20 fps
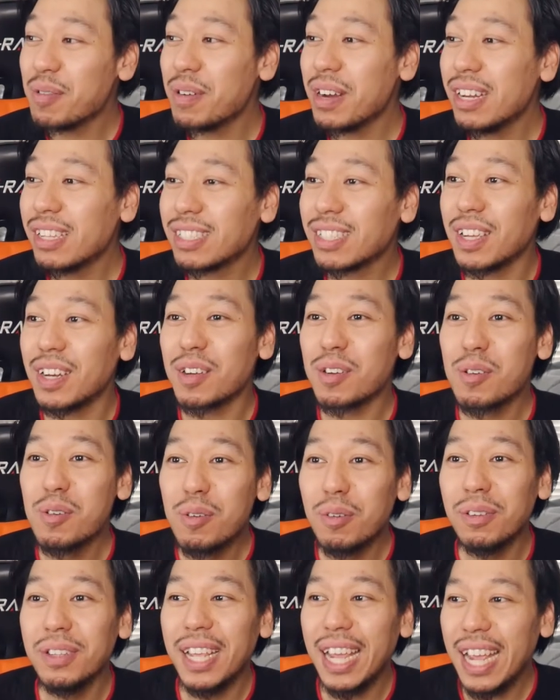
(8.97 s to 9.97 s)
When is it gonna
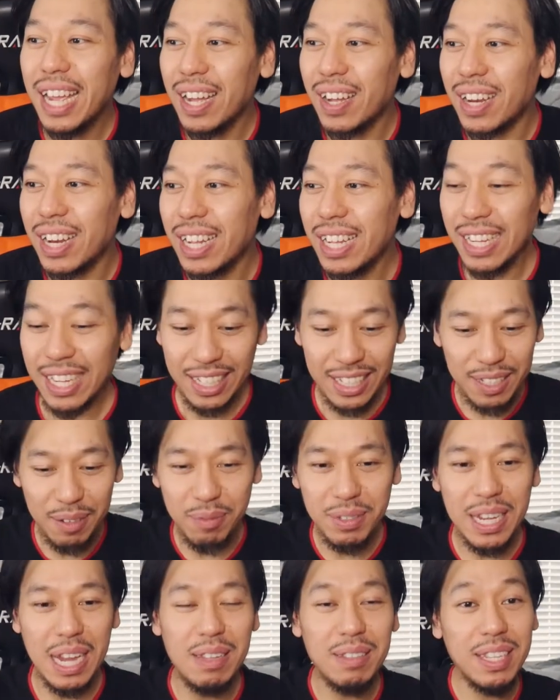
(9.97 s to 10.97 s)
cool down?
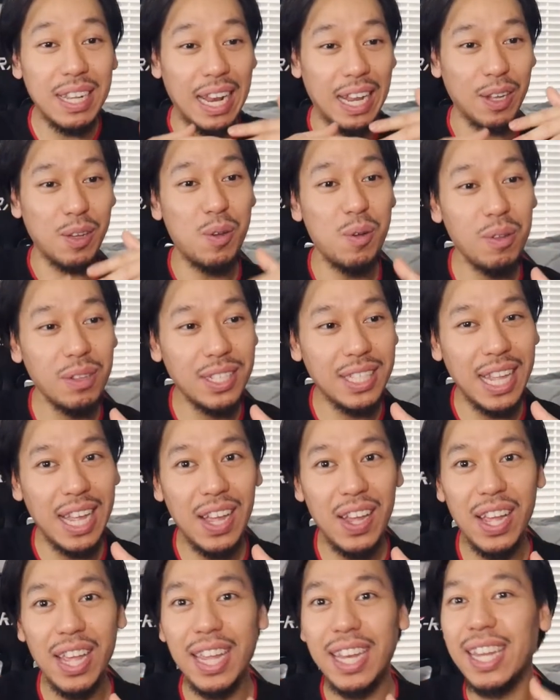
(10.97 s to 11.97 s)
Sometimes it like cools
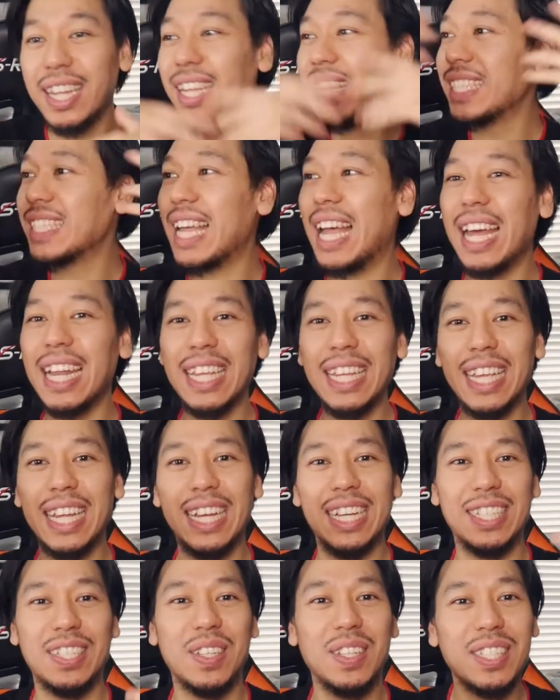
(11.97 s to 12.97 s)
down and it gets hot
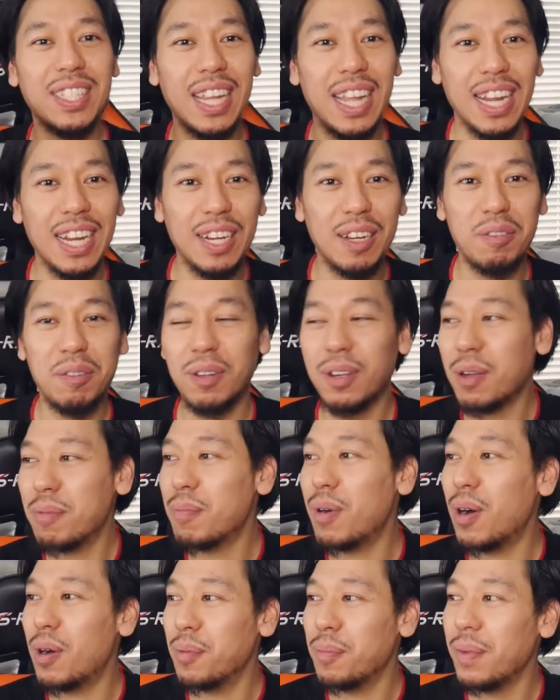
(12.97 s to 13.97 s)
again. So it's like, come
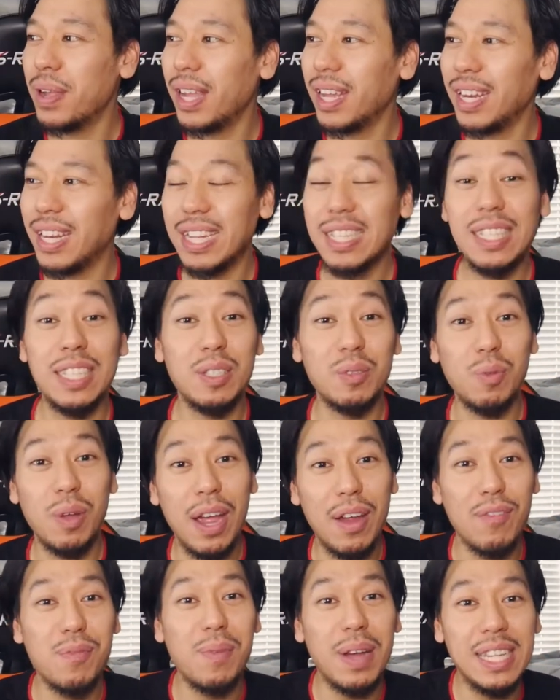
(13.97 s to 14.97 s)
on, man. This is
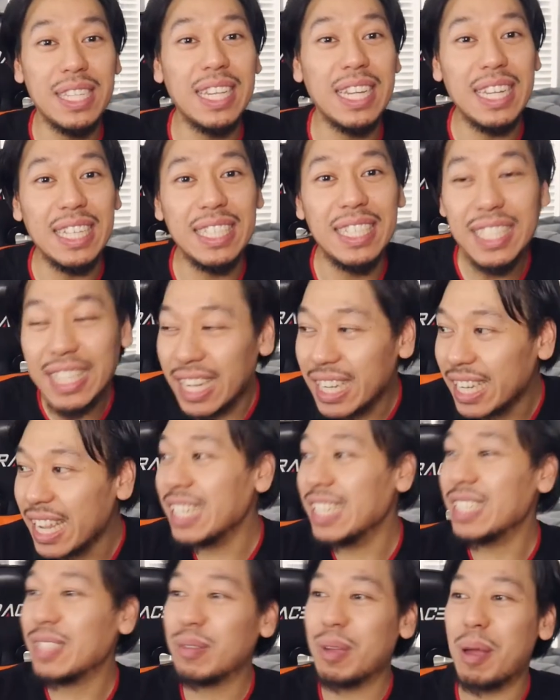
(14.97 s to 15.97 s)
why everybody's getting sick.
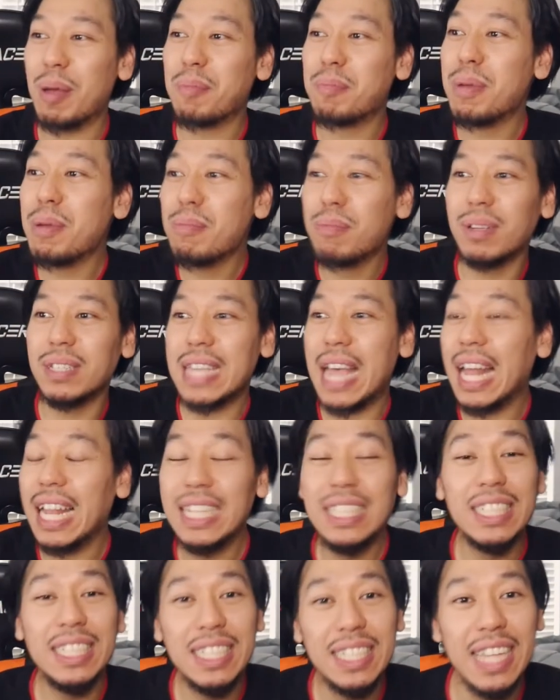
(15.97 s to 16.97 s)
This is why people's
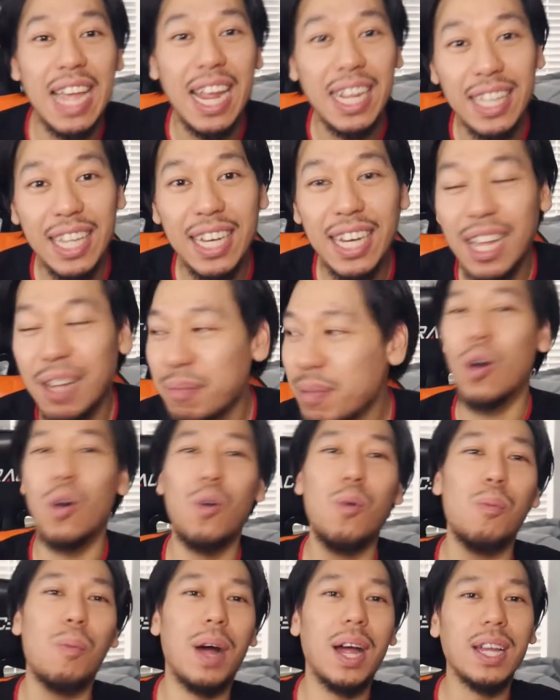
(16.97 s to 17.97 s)
allergies acting up.
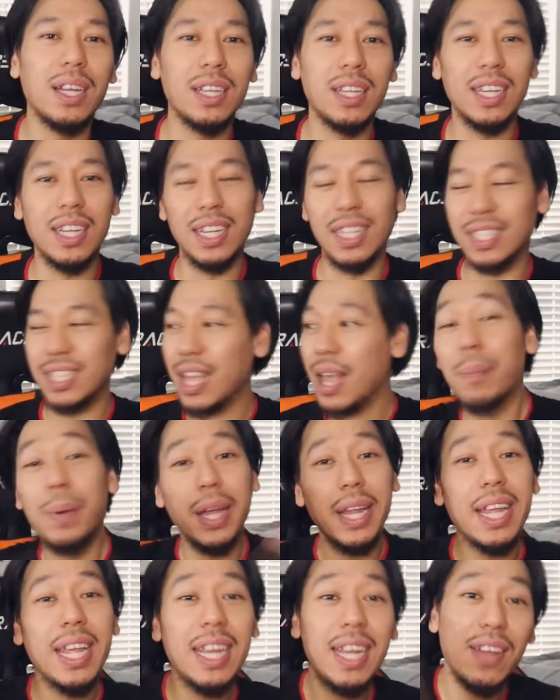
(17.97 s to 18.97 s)
Oh my goodness.
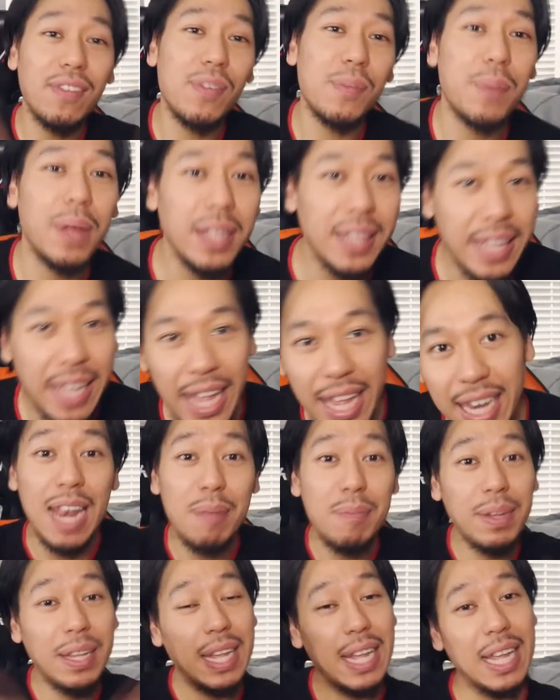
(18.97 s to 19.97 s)
But enough about that.
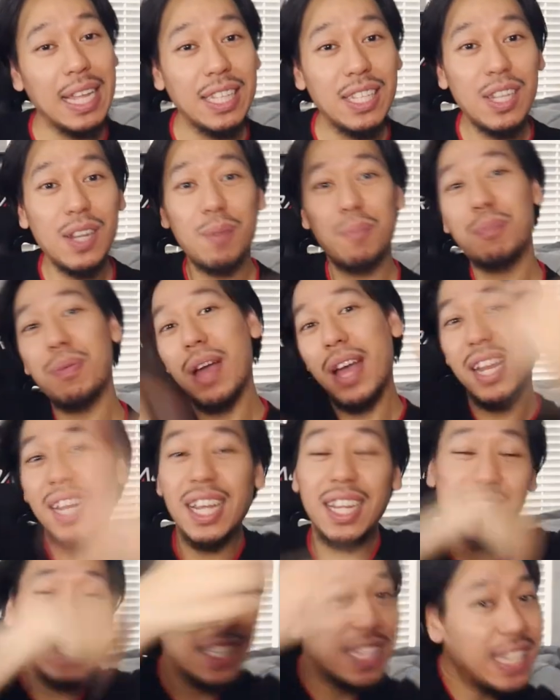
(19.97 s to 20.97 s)
Let me get into the
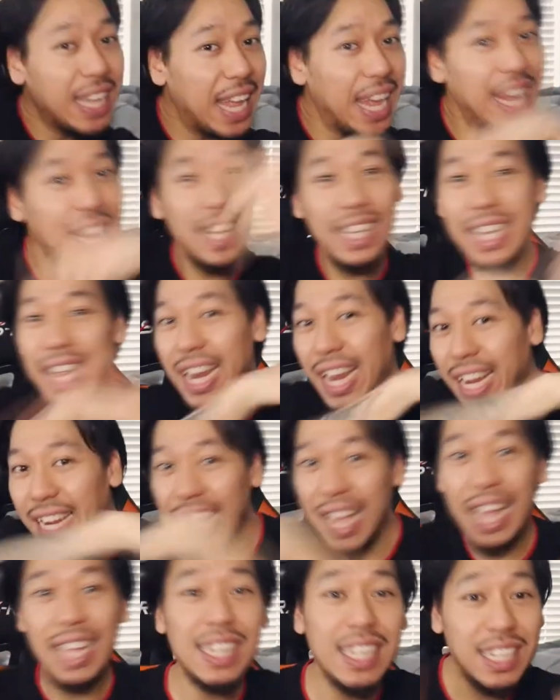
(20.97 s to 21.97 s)
product today that I
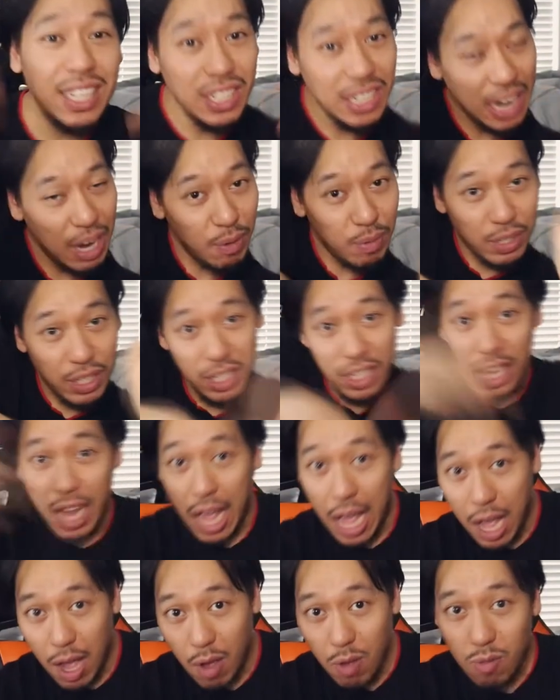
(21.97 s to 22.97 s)
got to share with
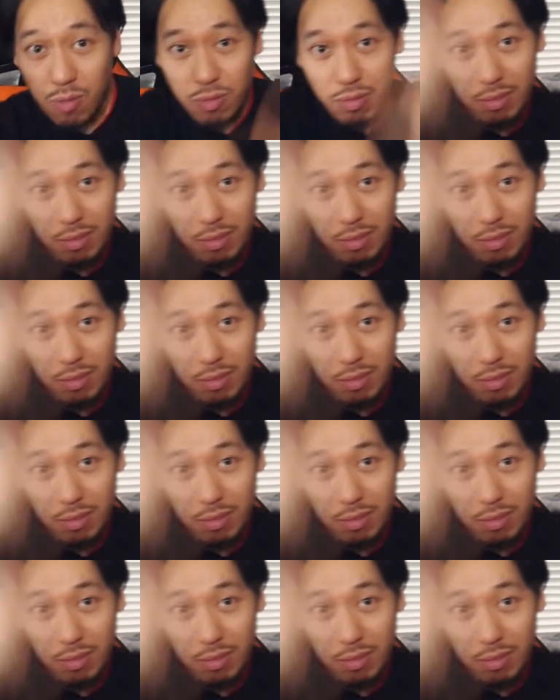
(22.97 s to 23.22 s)
y'all.